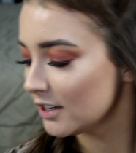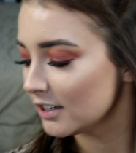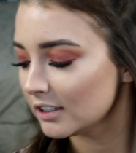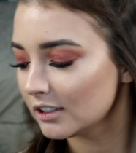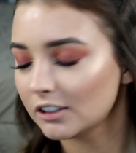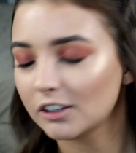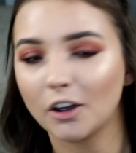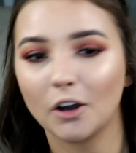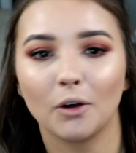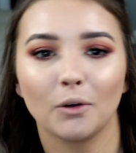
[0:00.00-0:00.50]

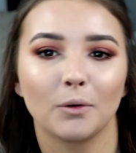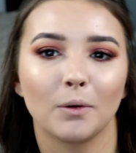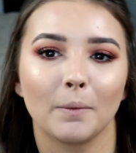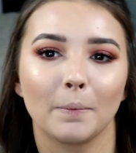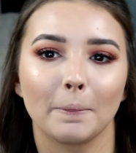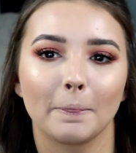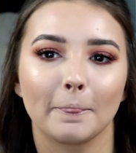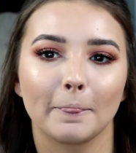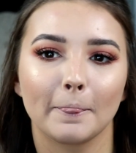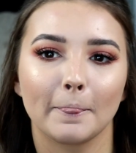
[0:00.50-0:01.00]
So
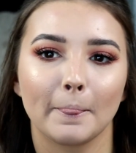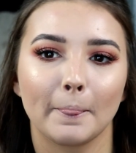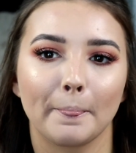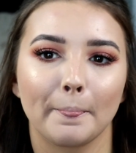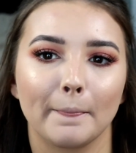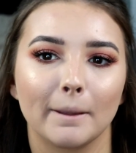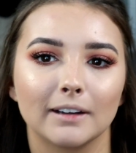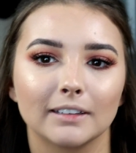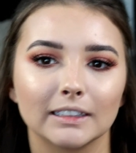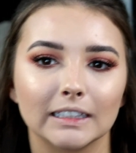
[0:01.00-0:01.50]

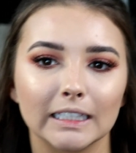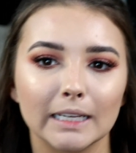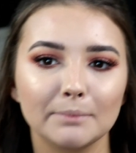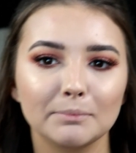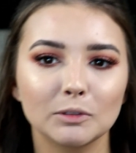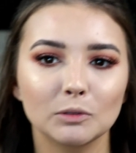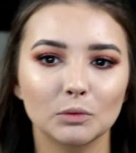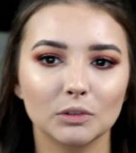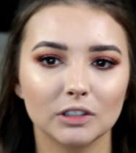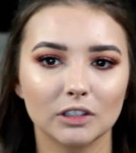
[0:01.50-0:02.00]

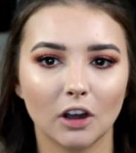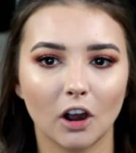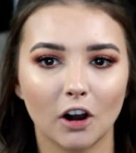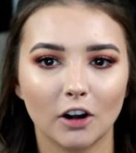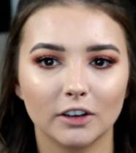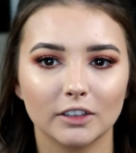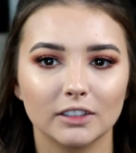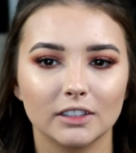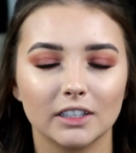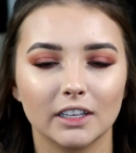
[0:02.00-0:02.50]
lips was the
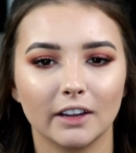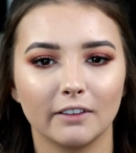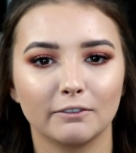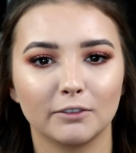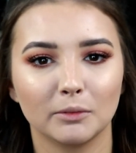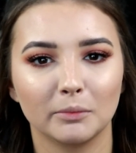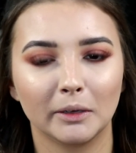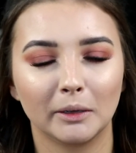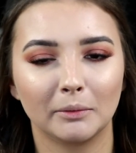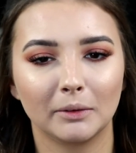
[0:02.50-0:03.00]
hardest thing
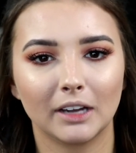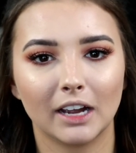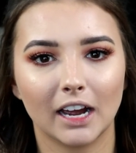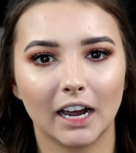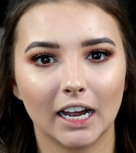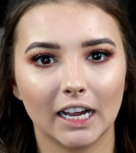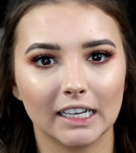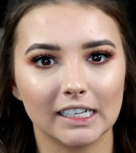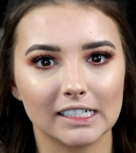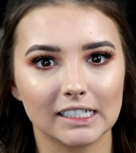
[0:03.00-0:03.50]
for me
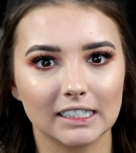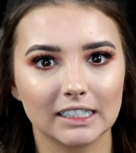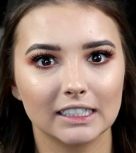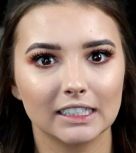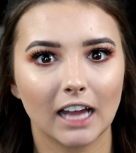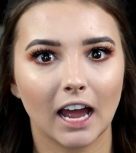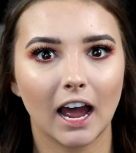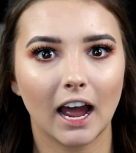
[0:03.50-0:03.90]
because